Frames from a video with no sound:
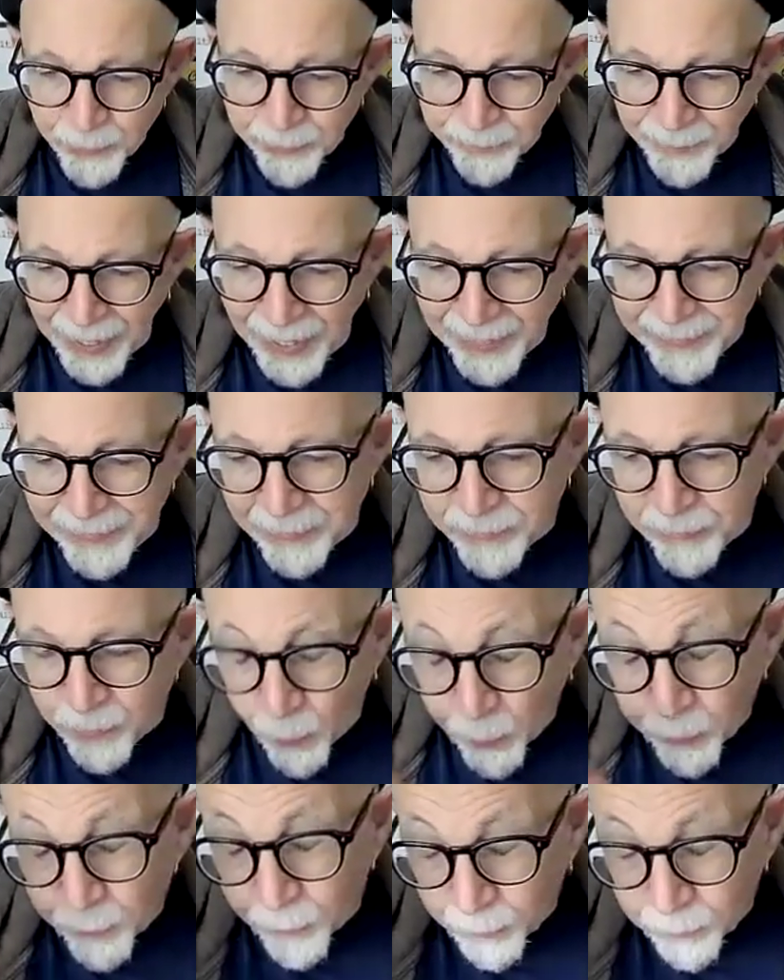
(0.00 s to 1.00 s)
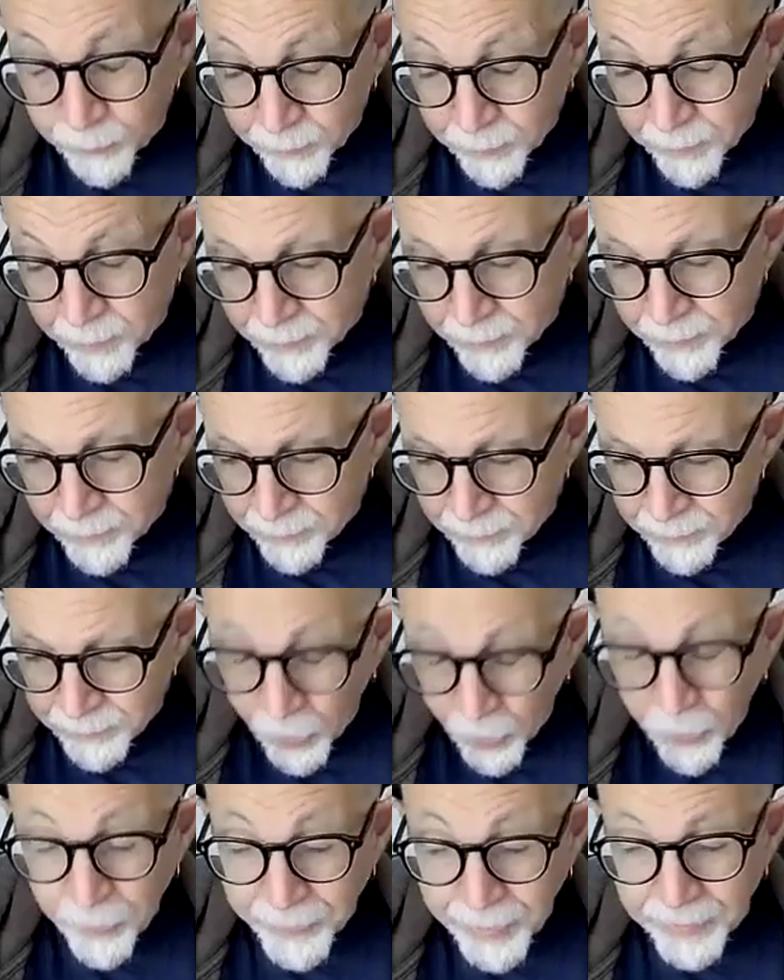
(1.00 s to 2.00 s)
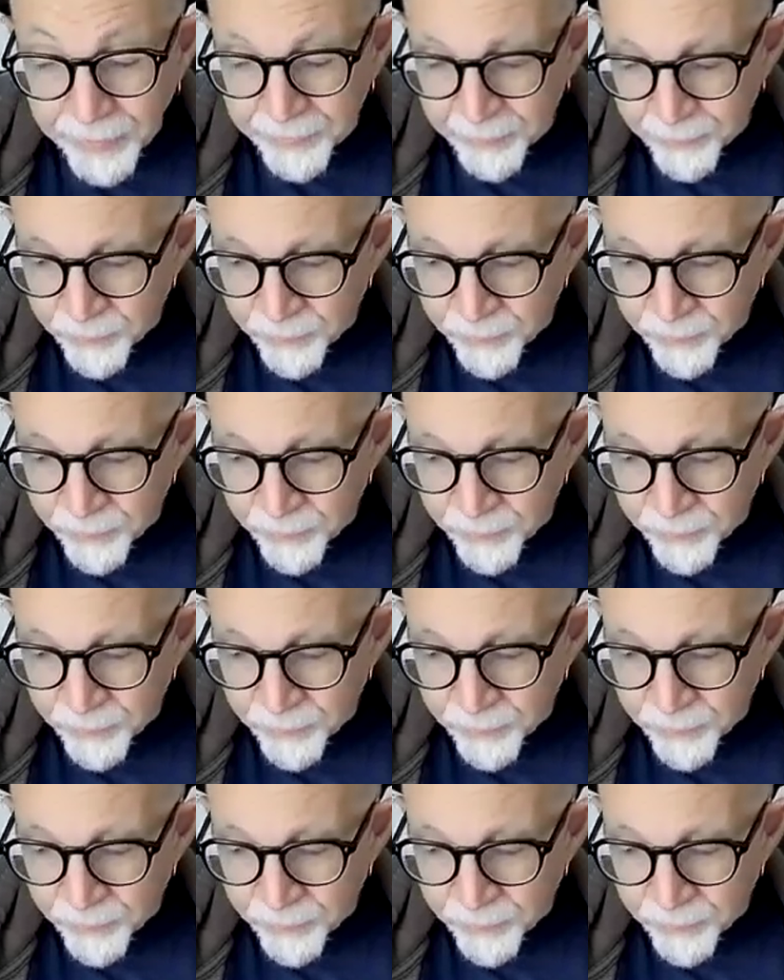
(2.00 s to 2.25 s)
sort of dark